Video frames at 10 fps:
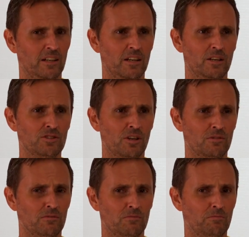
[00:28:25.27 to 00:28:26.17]
Mm -hmm. So
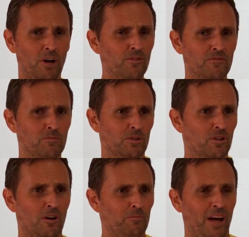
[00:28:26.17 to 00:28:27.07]
both of them are
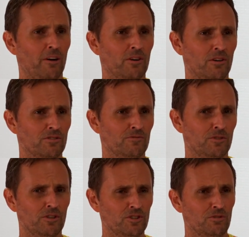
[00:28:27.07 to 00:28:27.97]
not paragons of
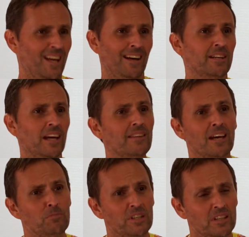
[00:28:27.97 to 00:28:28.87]
virtue. And how can
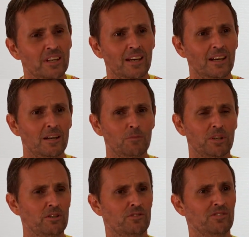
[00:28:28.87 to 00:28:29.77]
they be? Mm -hmm.
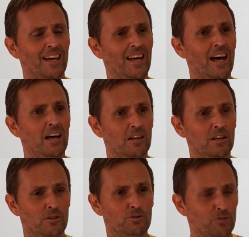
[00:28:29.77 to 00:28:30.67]
Because they are
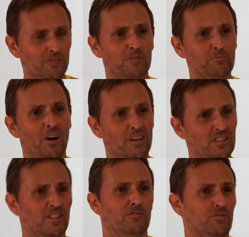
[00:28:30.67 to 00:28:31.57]
driven by the
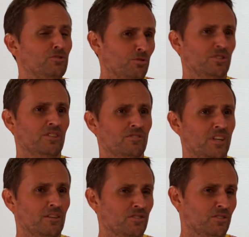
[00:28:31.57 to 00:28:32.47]
individuals in
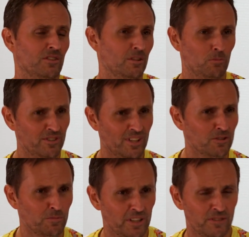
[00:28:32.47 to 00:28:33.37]
such with
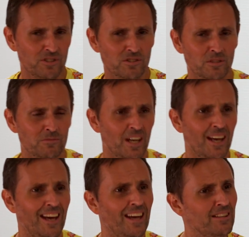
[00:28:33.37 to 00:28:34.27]
such belief systems.
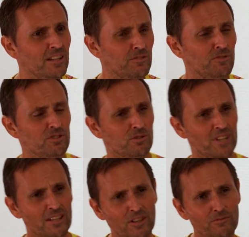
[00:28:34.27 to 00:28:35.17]
And the individuals,
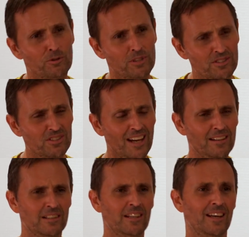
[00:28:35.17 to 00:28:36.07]
as I've already
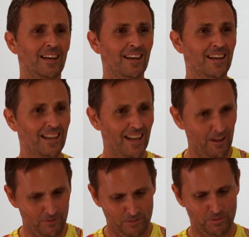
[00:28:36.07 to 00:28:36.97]
stated,
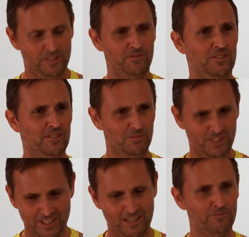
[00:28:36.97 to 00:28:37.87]
have their belief systems
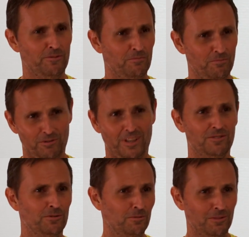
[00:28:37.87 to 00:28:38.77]
that come from
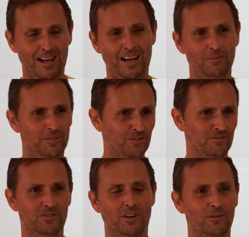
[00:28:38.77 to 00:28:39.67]
parental harm and
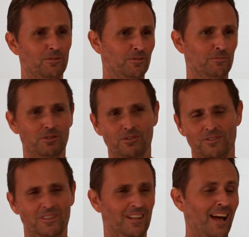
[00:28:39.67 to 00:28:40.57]
mm. childhood
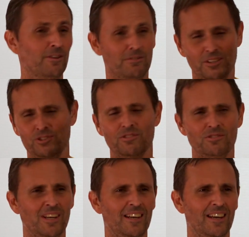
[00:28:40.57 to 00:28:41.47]
abuse and other
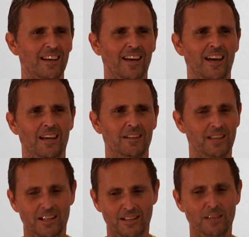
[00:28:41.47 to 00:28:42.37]
issues. And
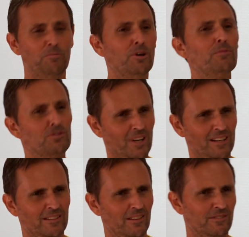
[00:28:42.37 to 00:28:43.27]
that are then
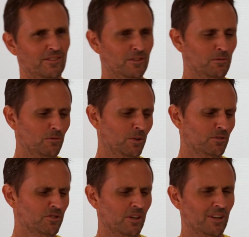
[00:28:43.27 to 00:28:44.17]
perpetrated onto the
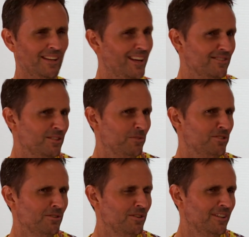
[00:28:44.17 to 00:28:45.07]
world. So, and that's
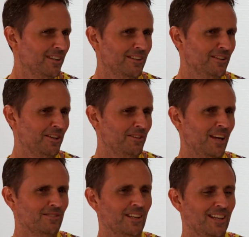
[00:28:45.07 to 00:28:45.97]
immaterial, you know,
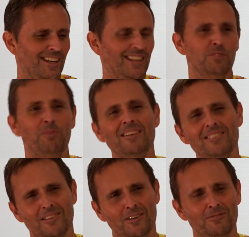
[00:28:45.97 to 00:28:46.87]
that's
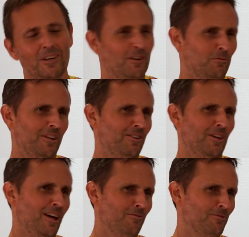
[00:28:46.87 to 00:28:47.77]
independent of whether
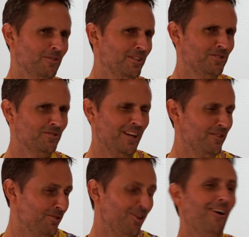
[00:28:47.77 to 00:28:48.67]
you have a religious
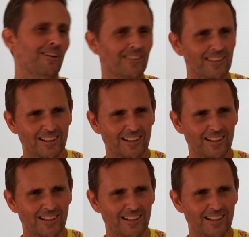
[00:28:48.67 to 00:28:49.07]
faith or not.